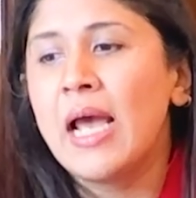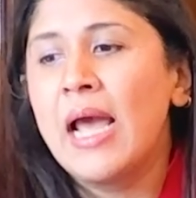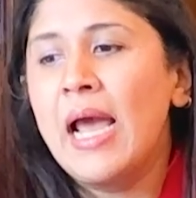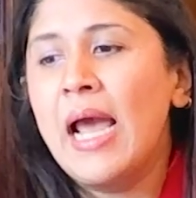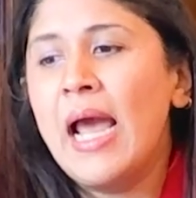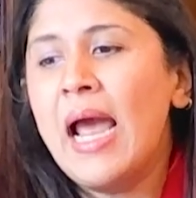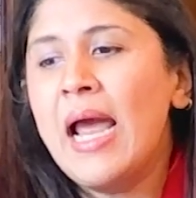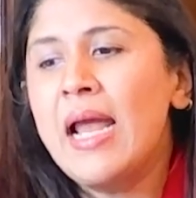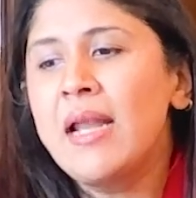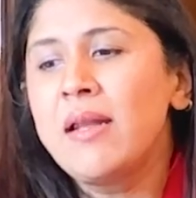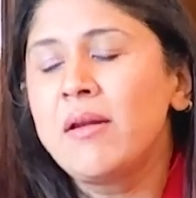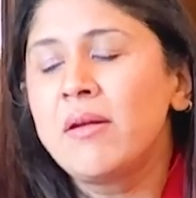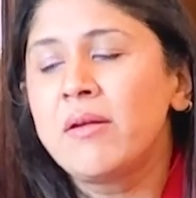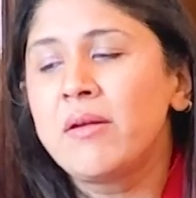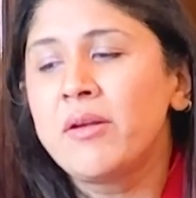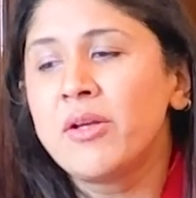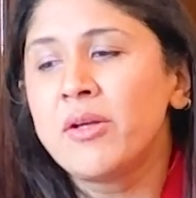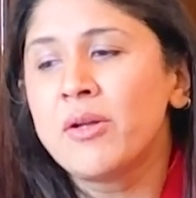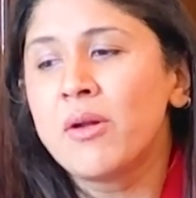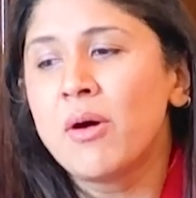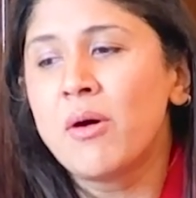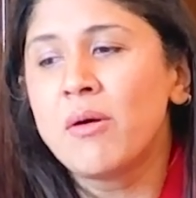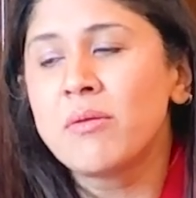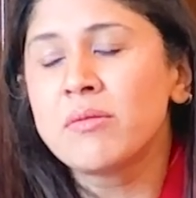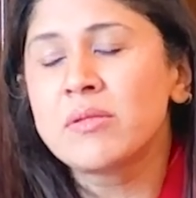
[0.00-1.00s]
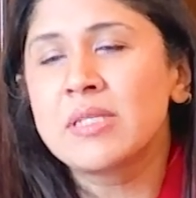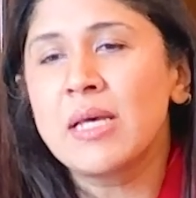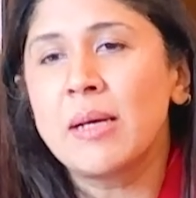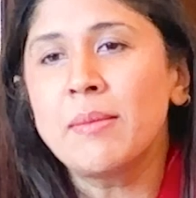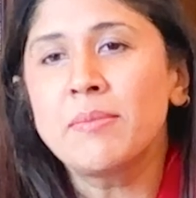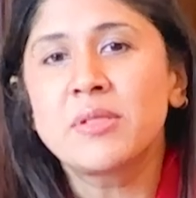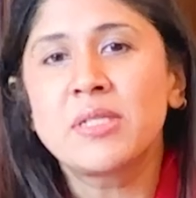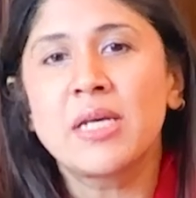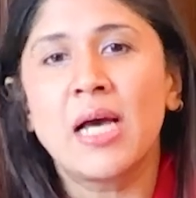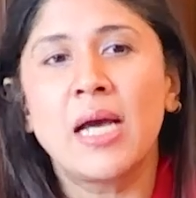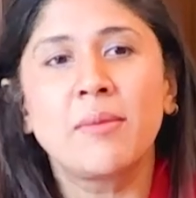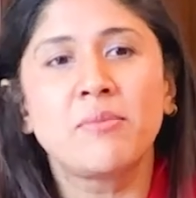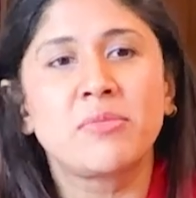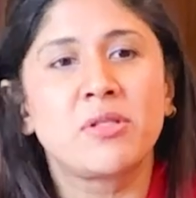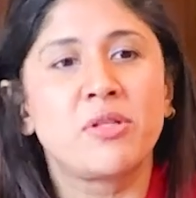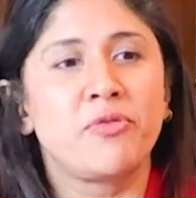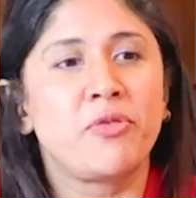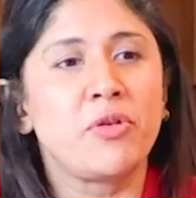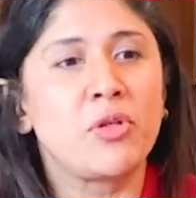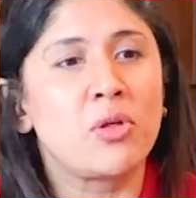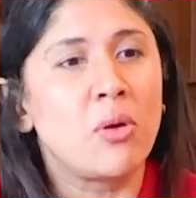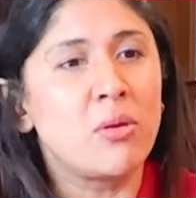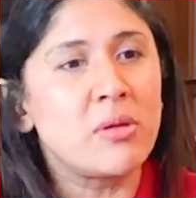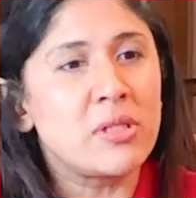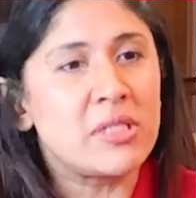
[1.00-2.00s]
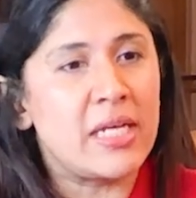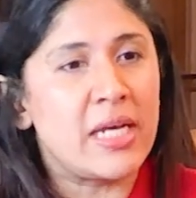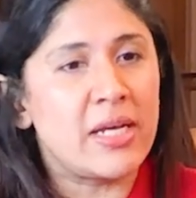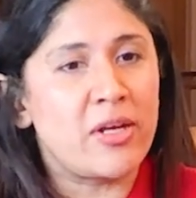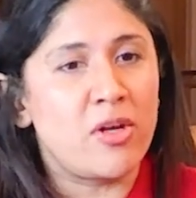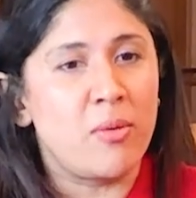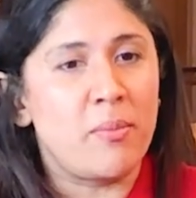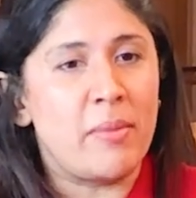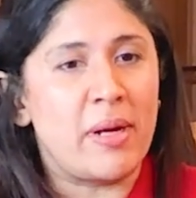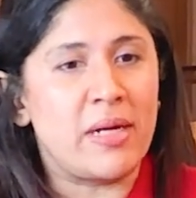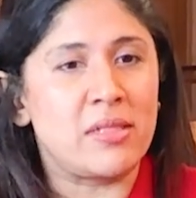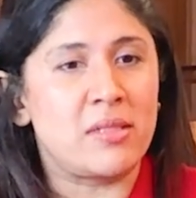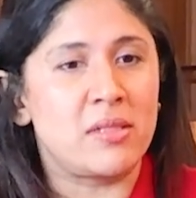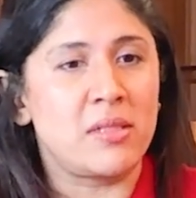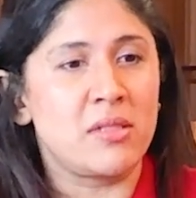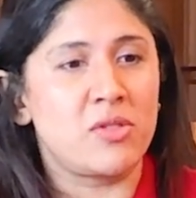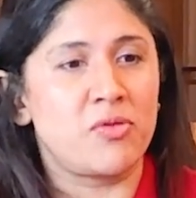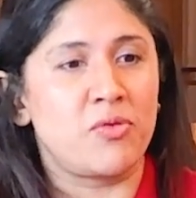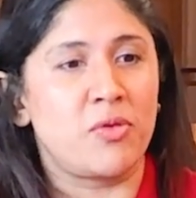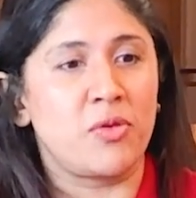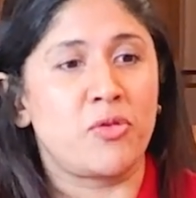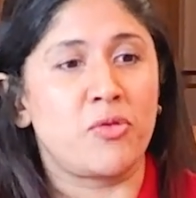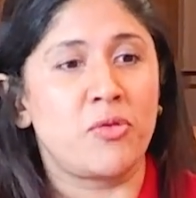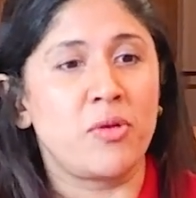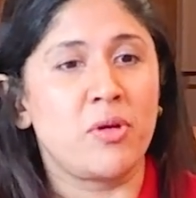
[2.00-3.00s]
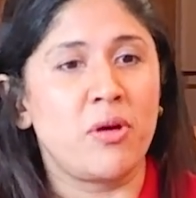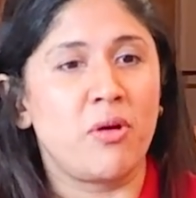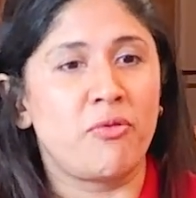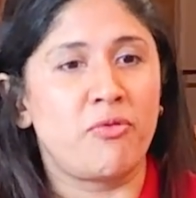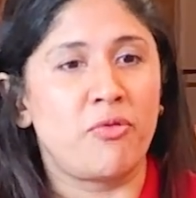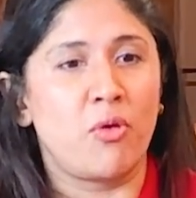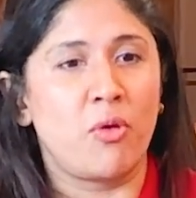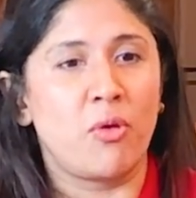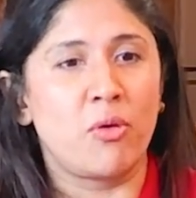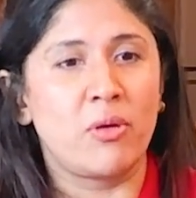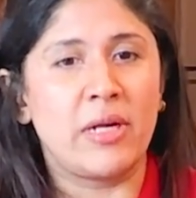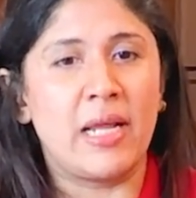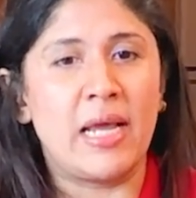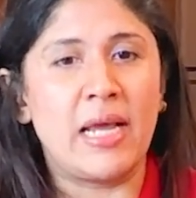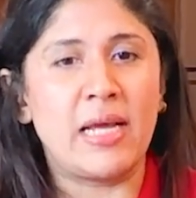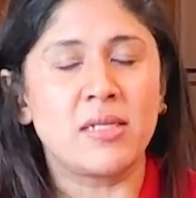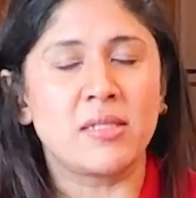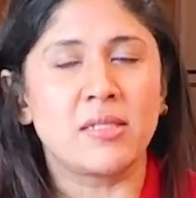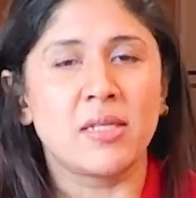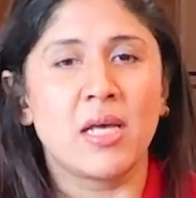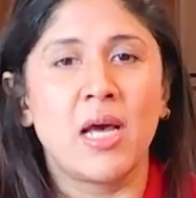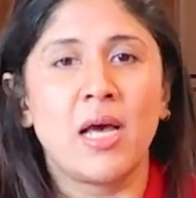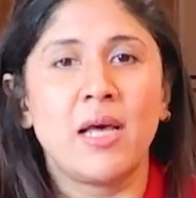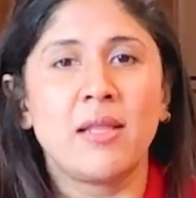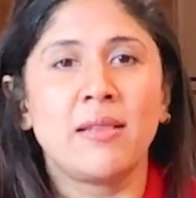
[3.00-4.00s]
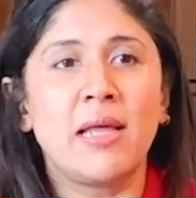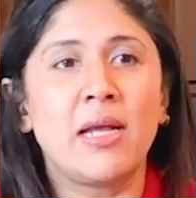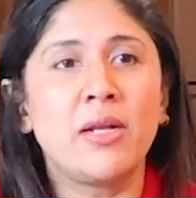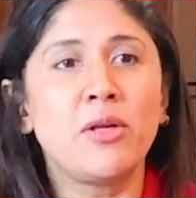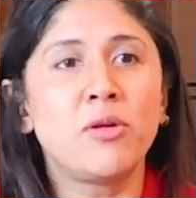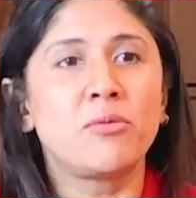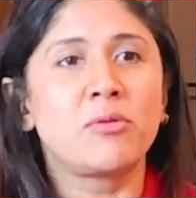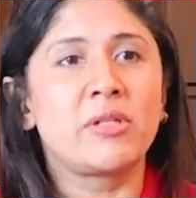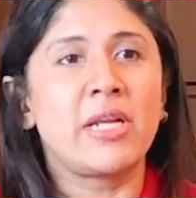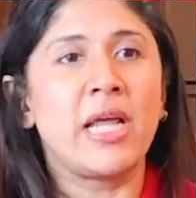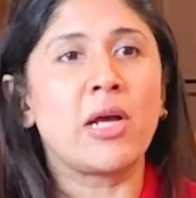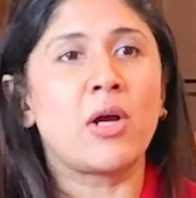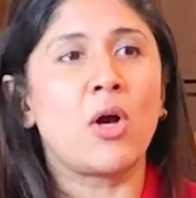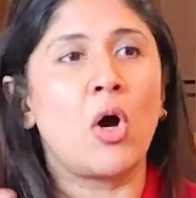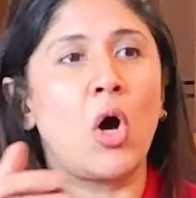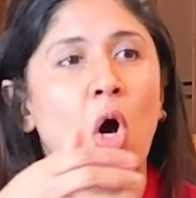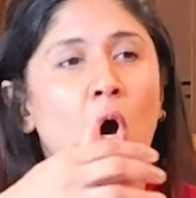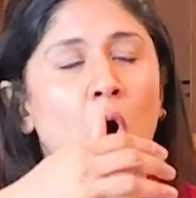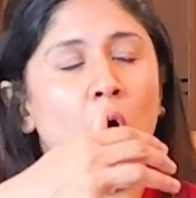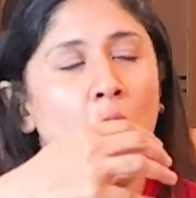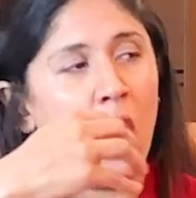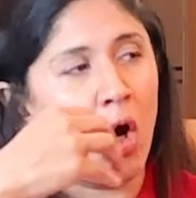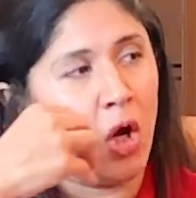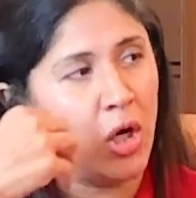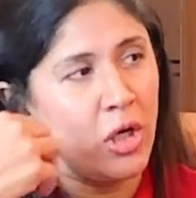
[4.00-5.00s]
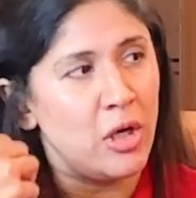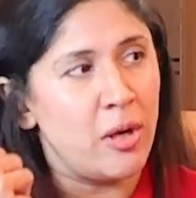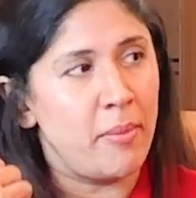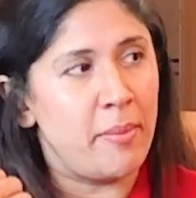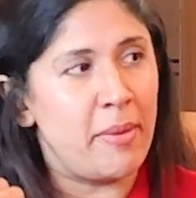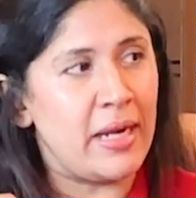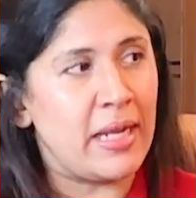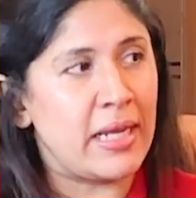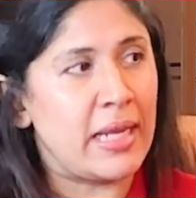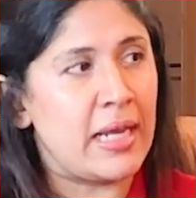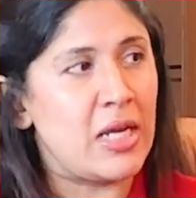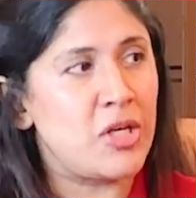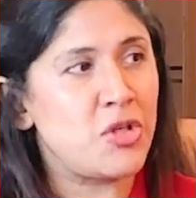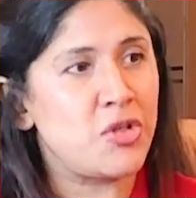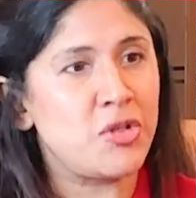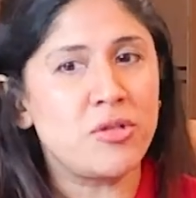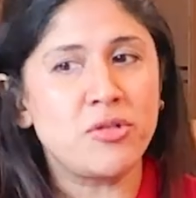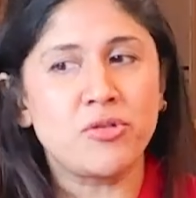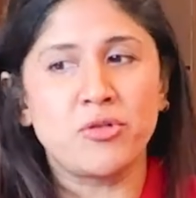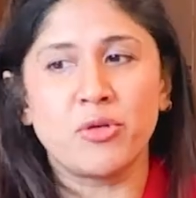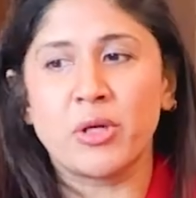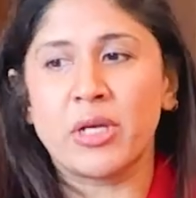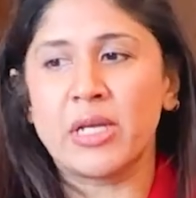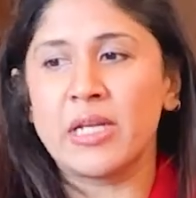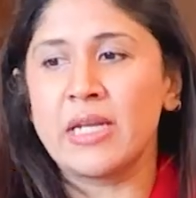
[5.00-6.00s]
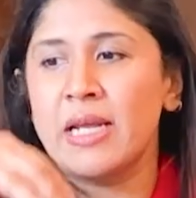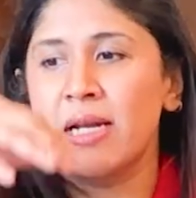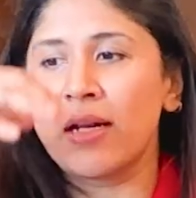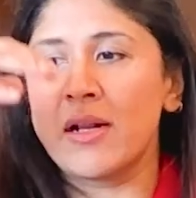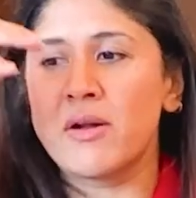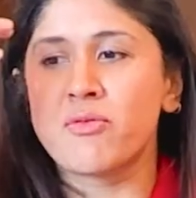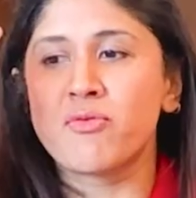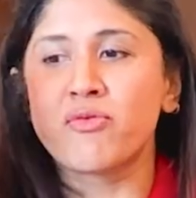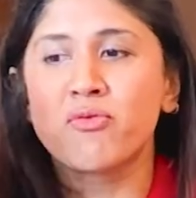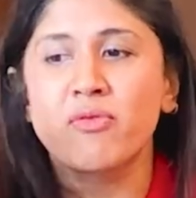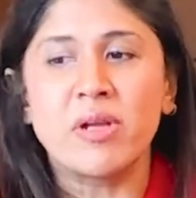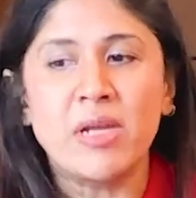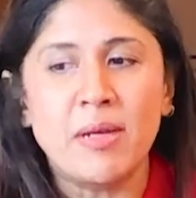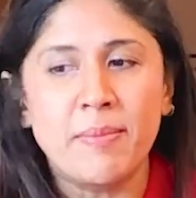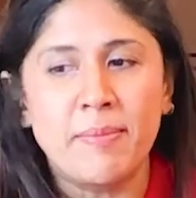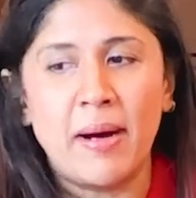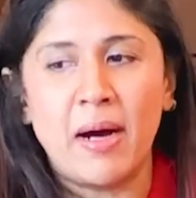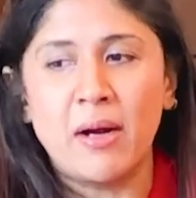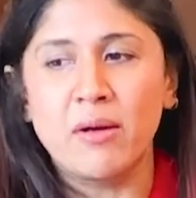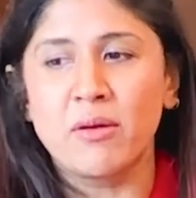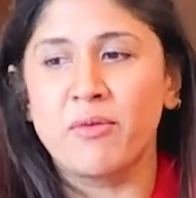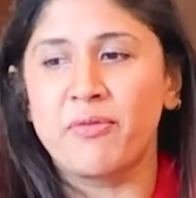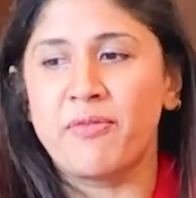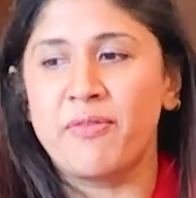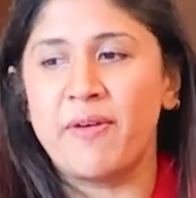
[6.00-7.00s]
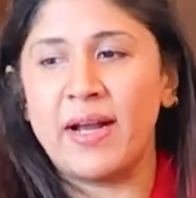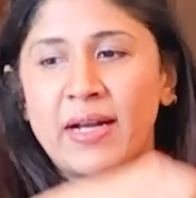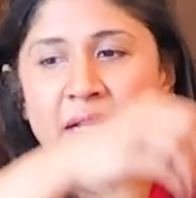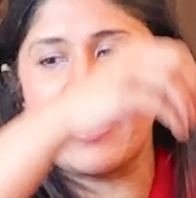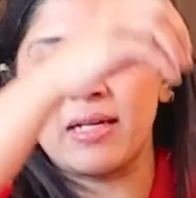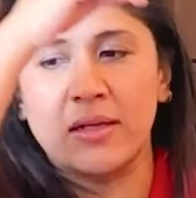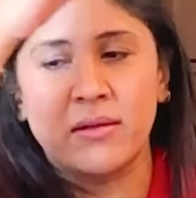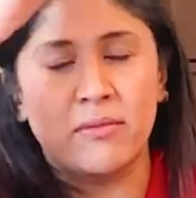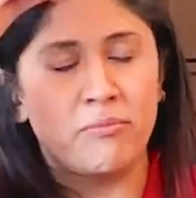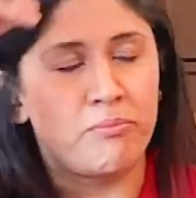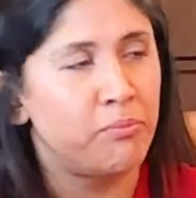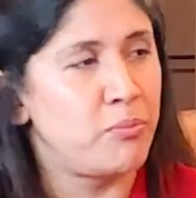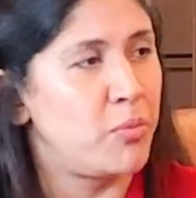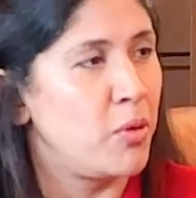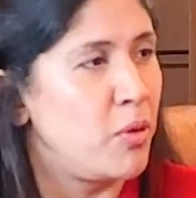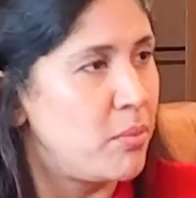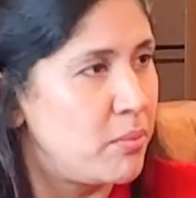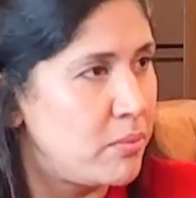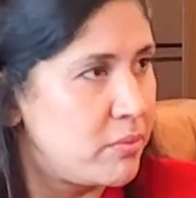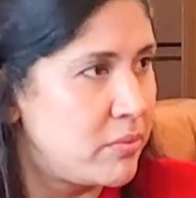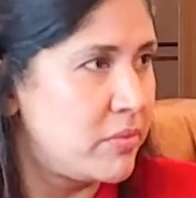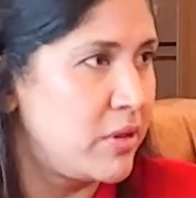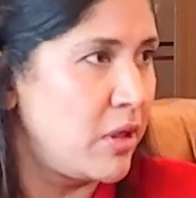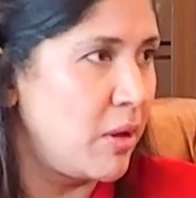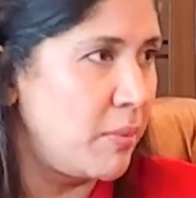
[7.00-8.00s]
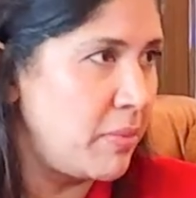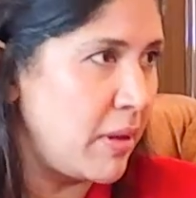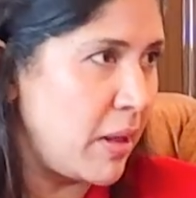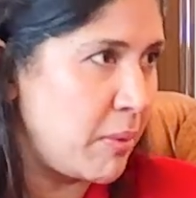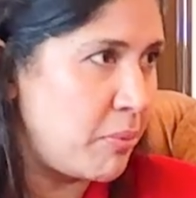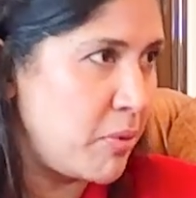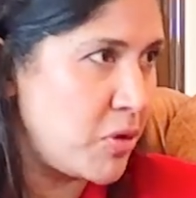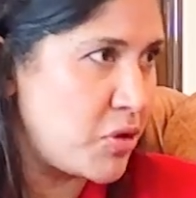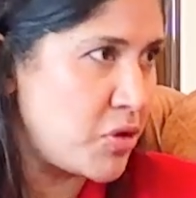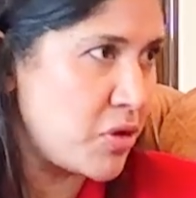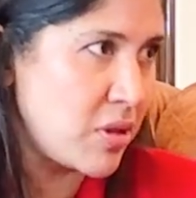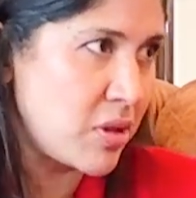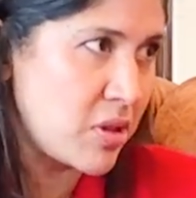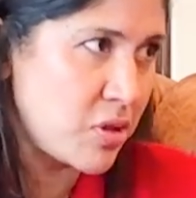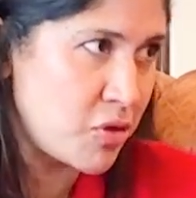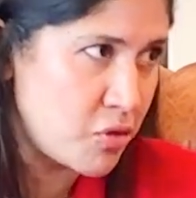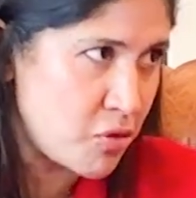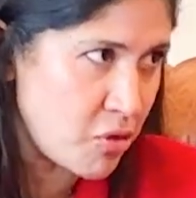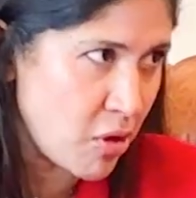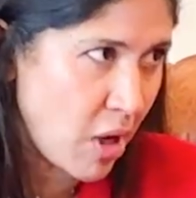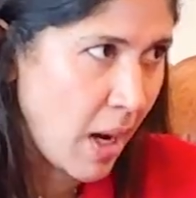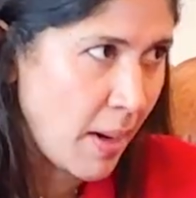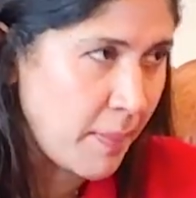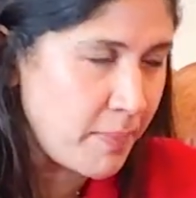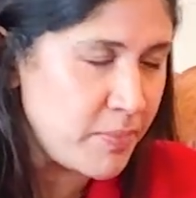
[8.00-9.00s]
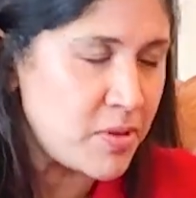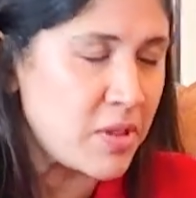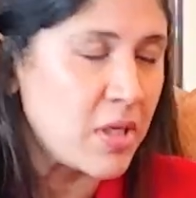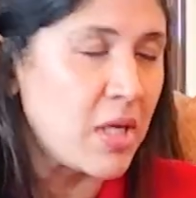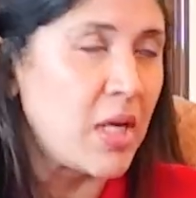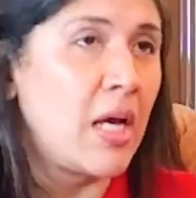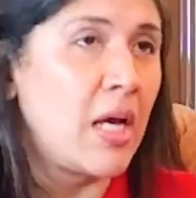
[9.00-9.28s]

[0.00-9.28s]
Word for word: And you know, sometimes if you don't take your medicines for 3 or 4 days, then you take all your medications, you can get a rebound effect and boom, your blood pressure drops,